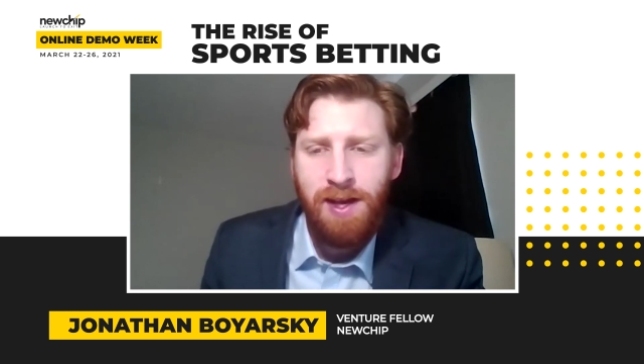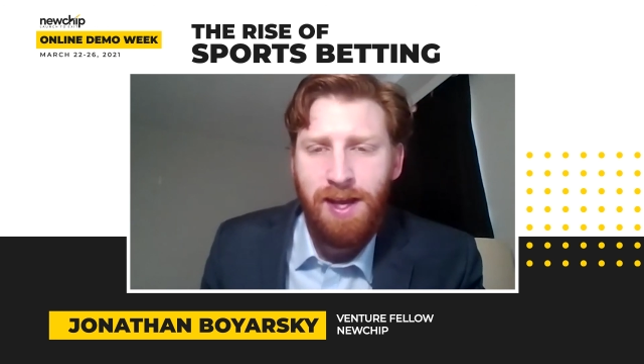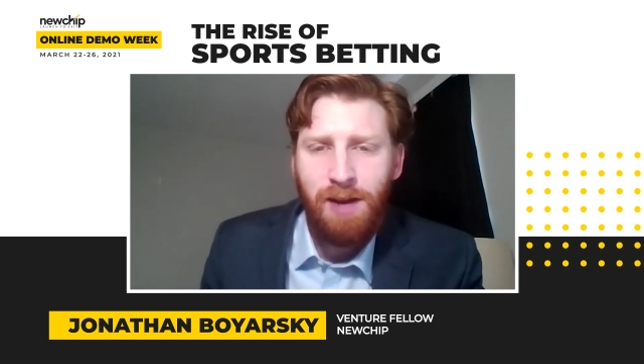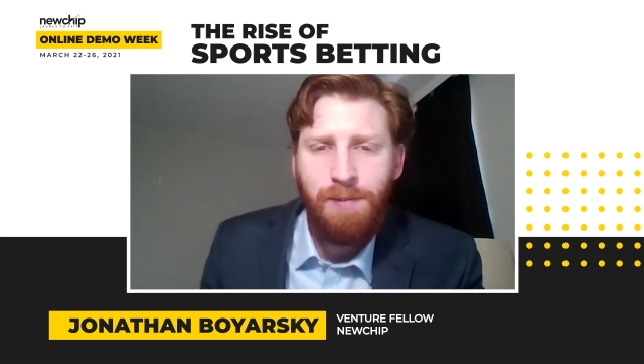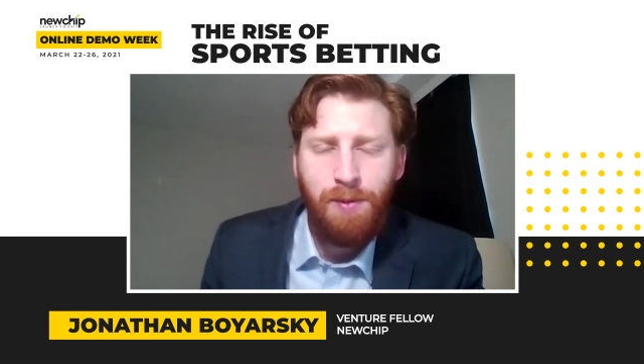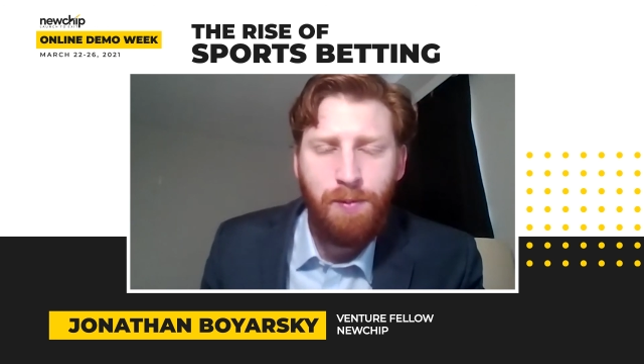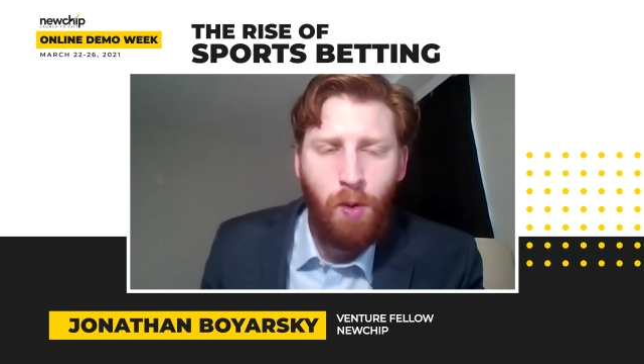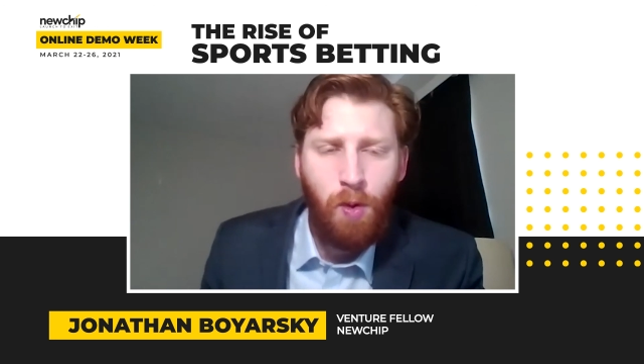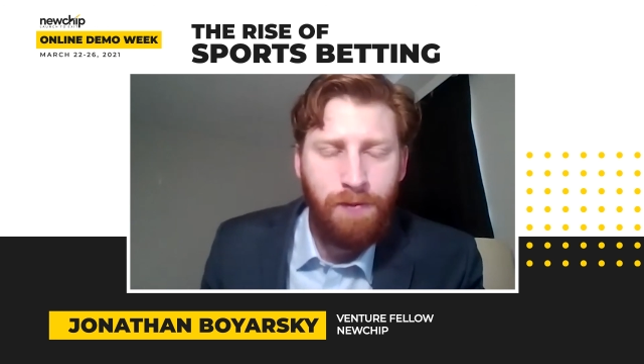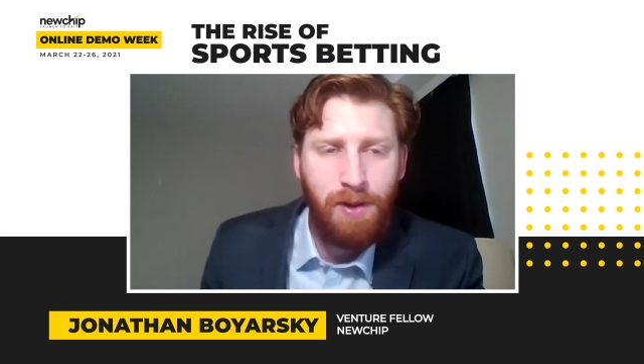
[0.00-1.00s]
getting people
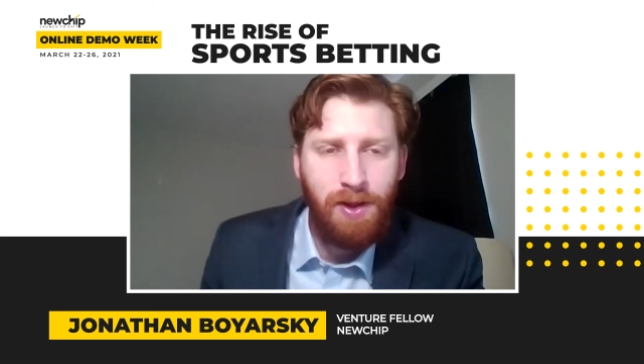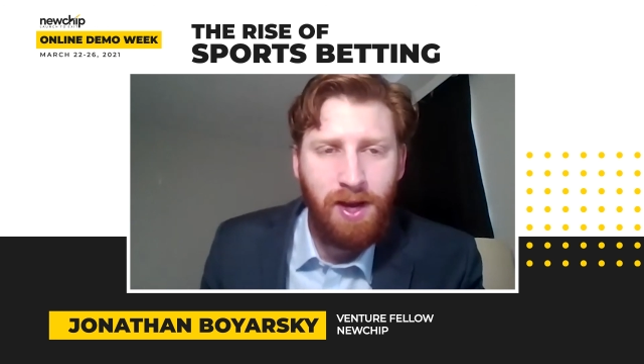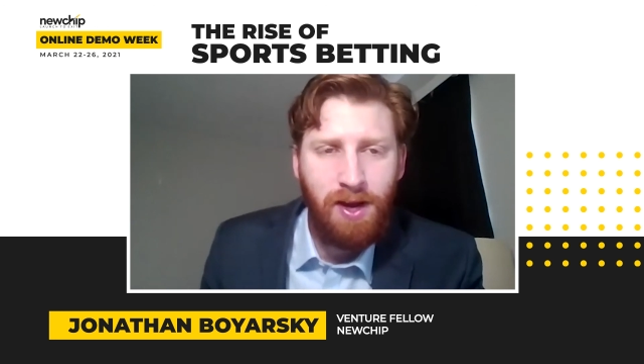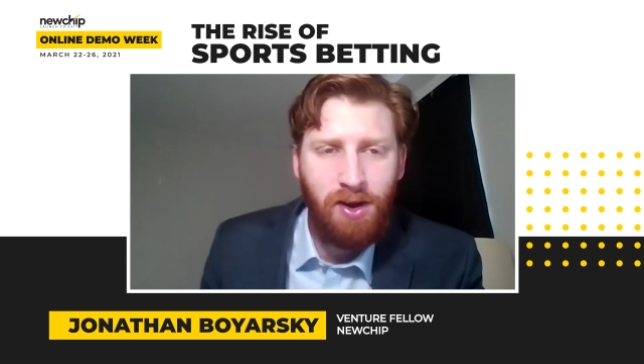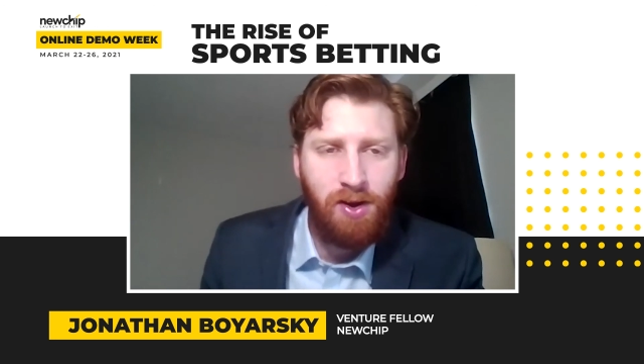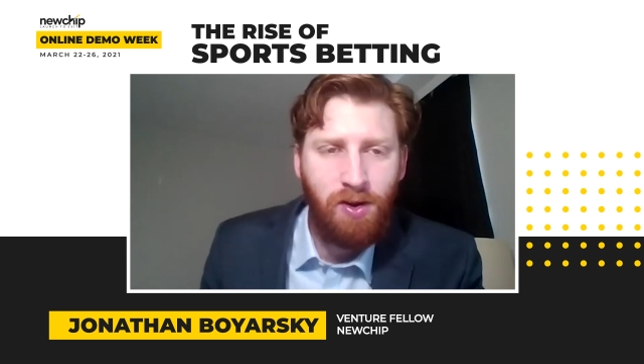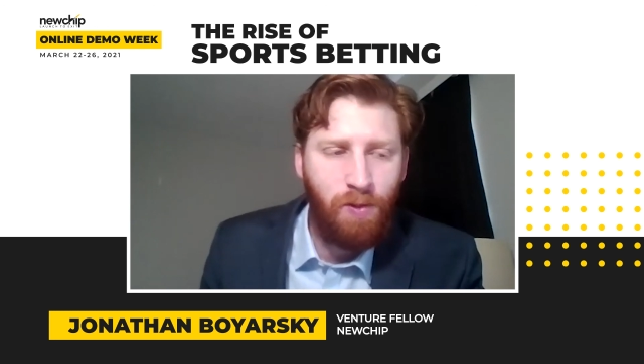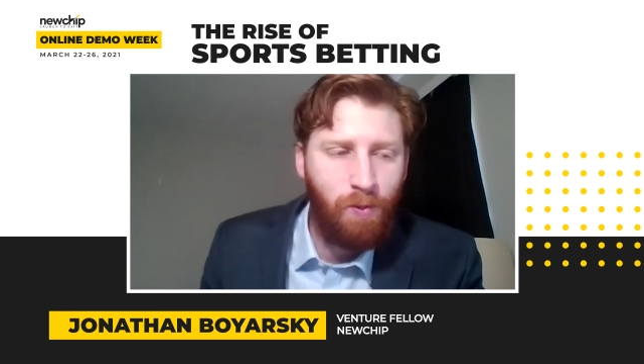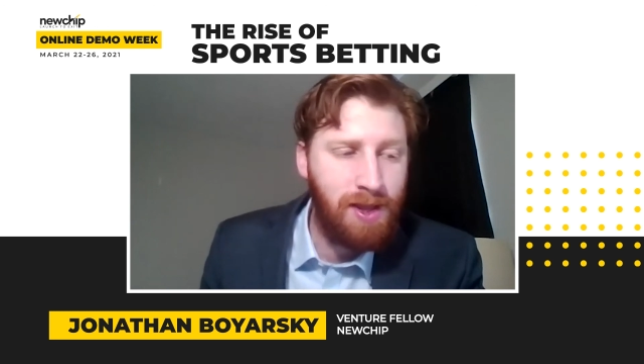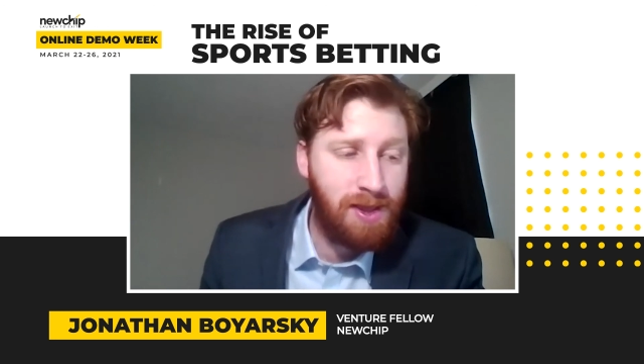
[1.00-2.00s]
more familiar
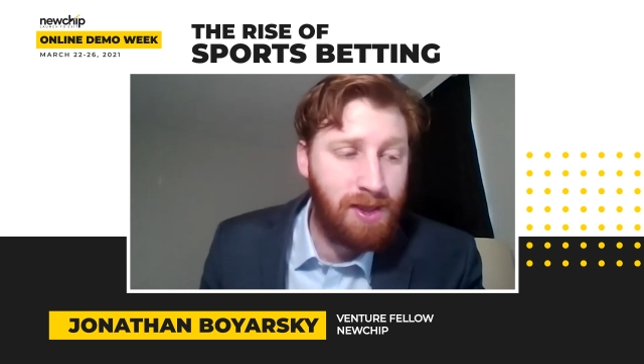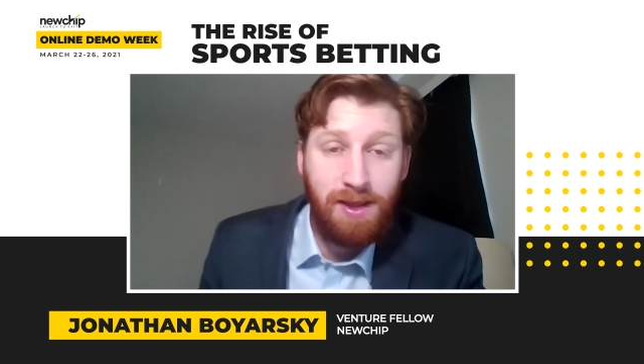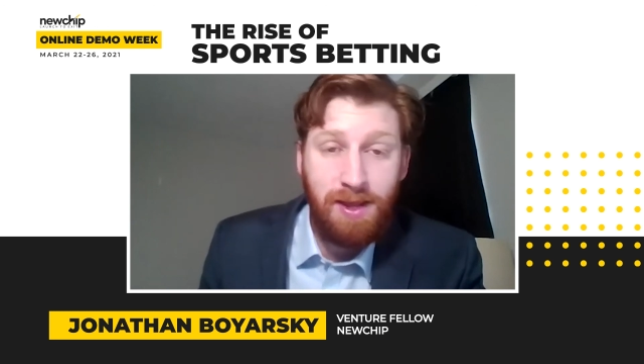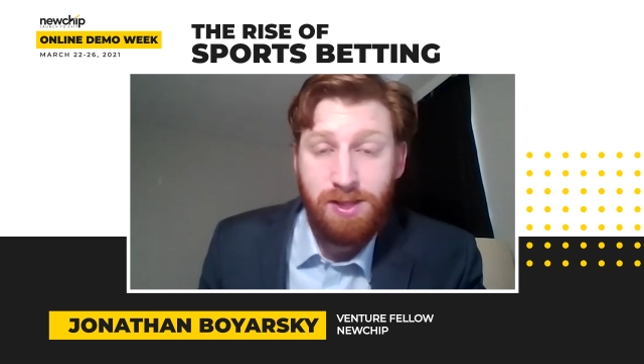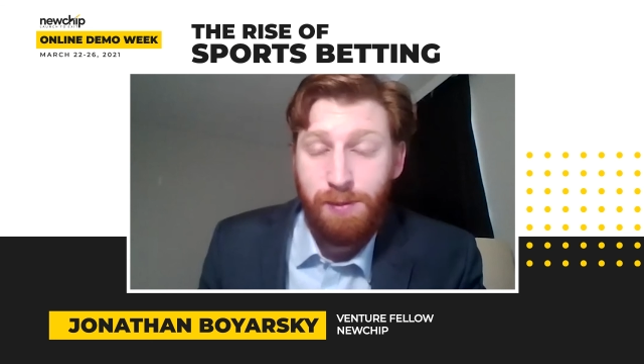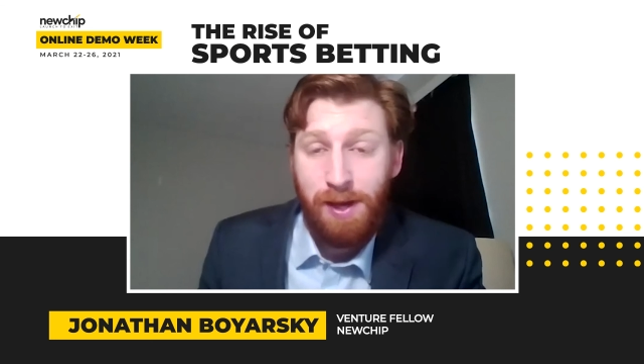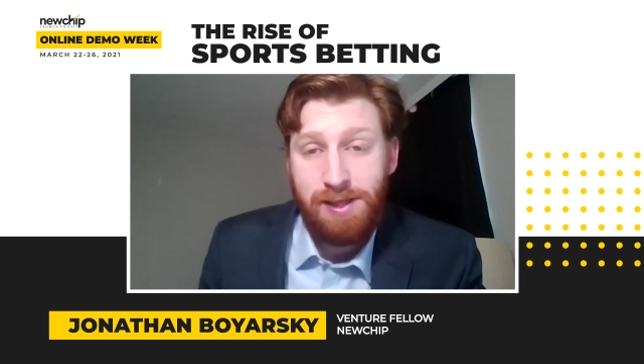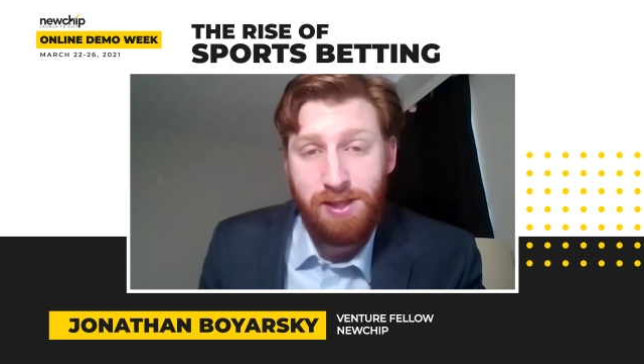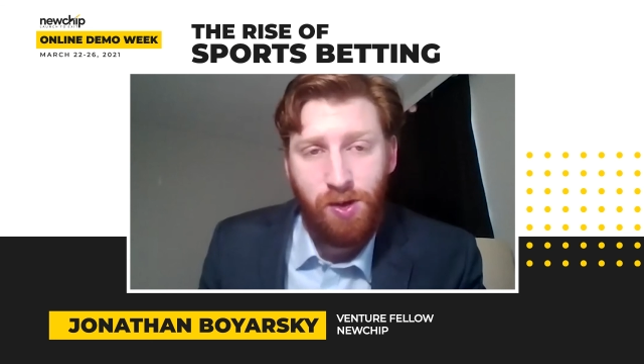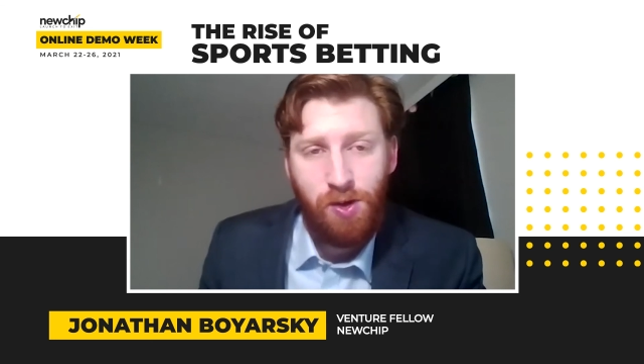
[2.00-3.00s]
with the space
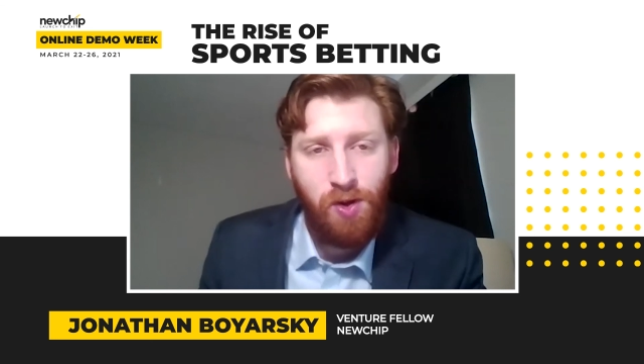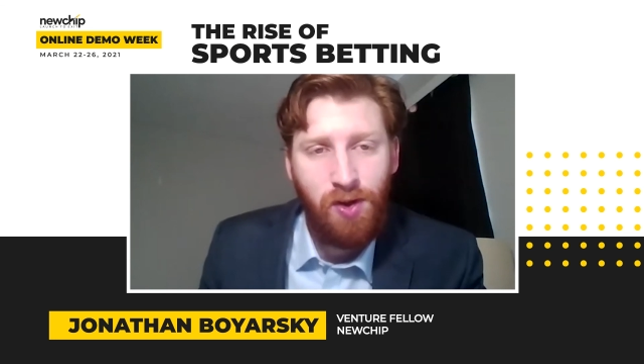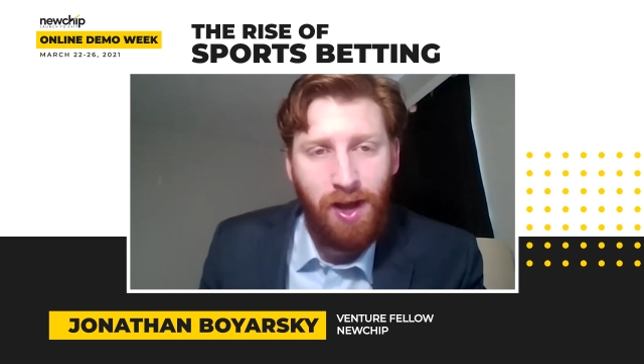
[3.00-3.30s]
as a whole.